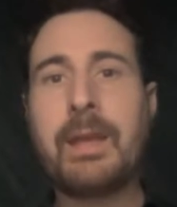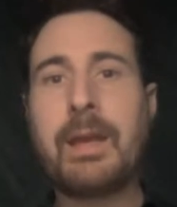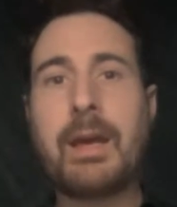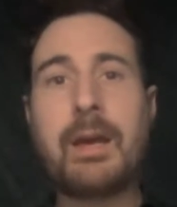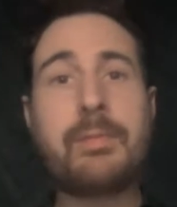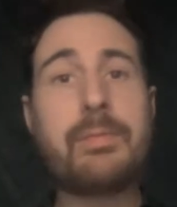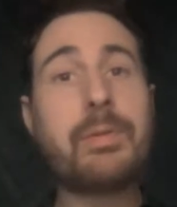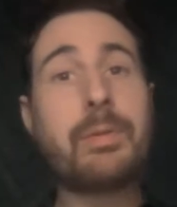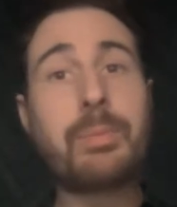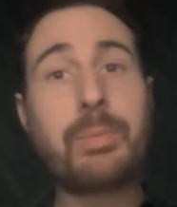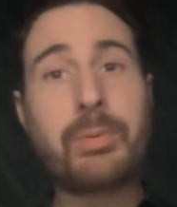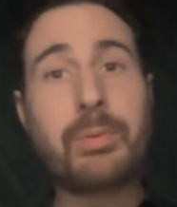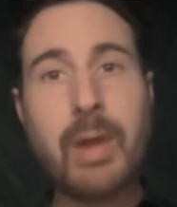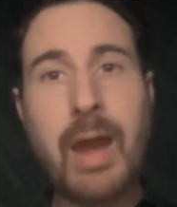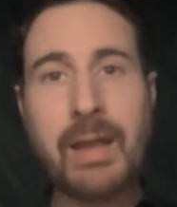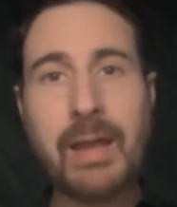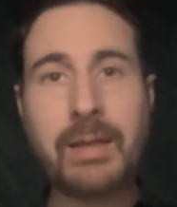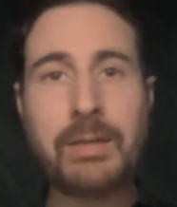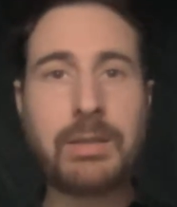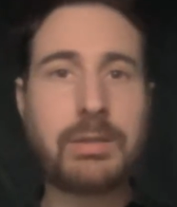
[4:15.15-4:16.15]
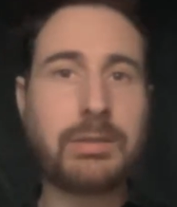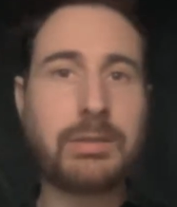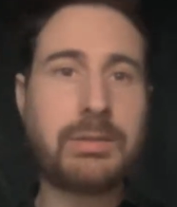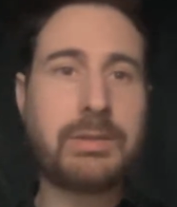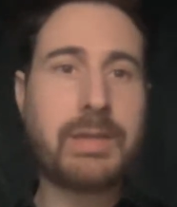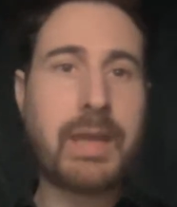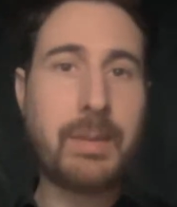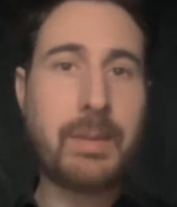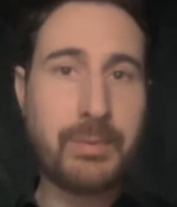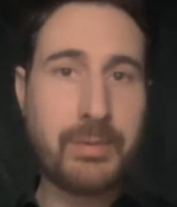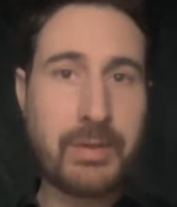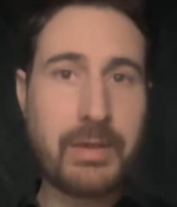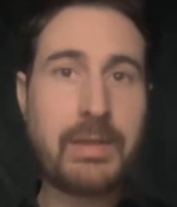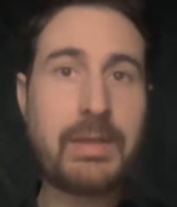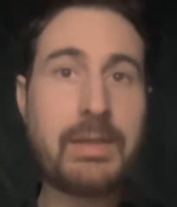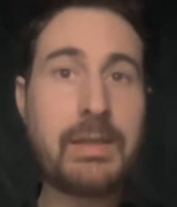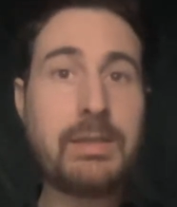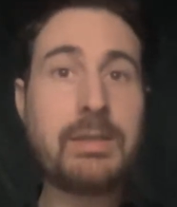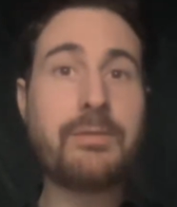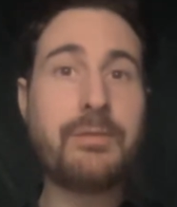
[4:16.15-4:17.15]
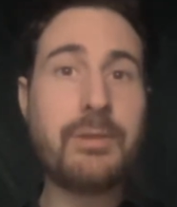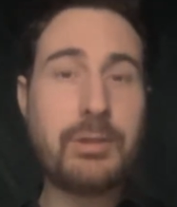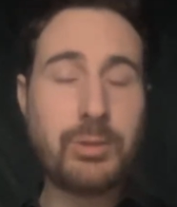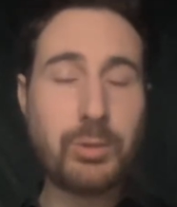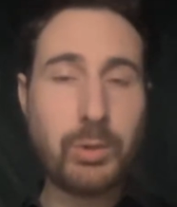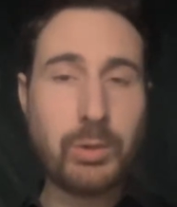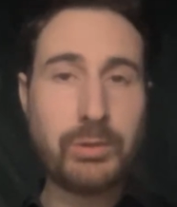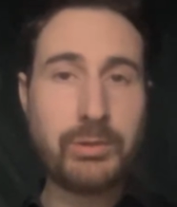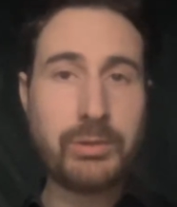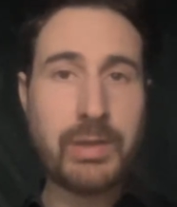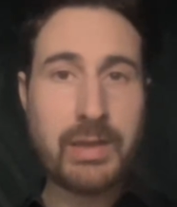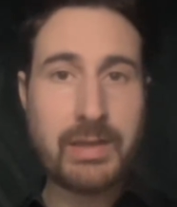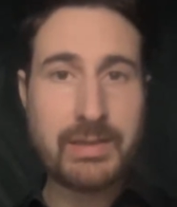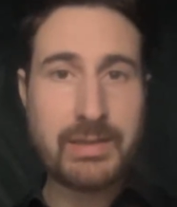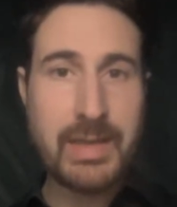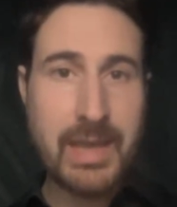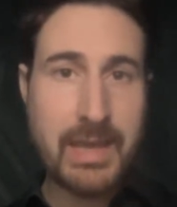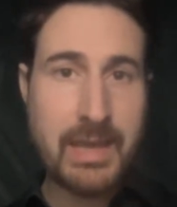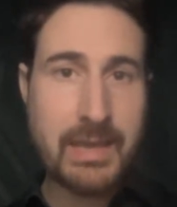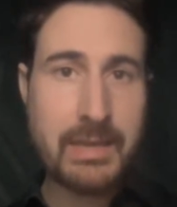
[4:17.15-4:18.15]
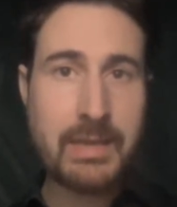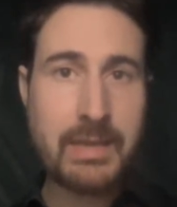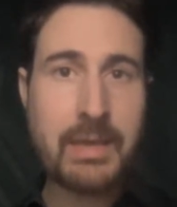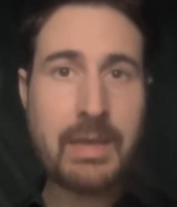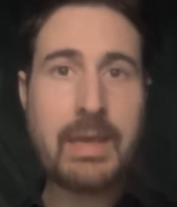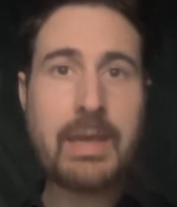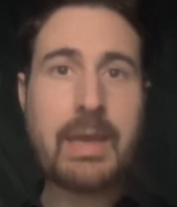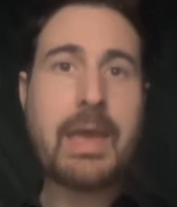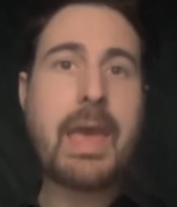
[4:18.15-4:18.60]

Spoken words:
the practical steps that individuals can take,